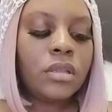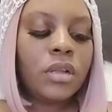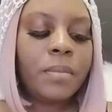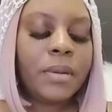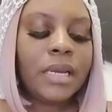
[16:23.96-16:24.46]

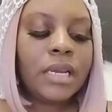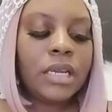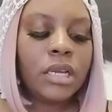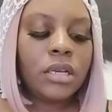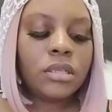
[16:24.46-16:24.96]

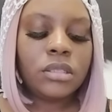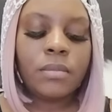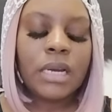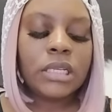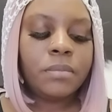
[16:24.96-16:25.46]
planning.
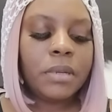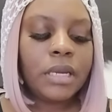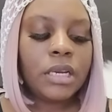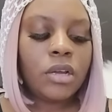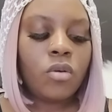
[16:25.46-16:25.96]
Somebody's
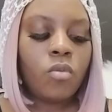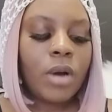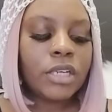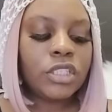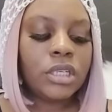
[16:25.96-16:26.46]
planning or
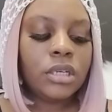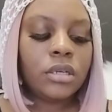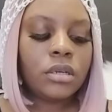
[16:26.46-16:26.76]
watching.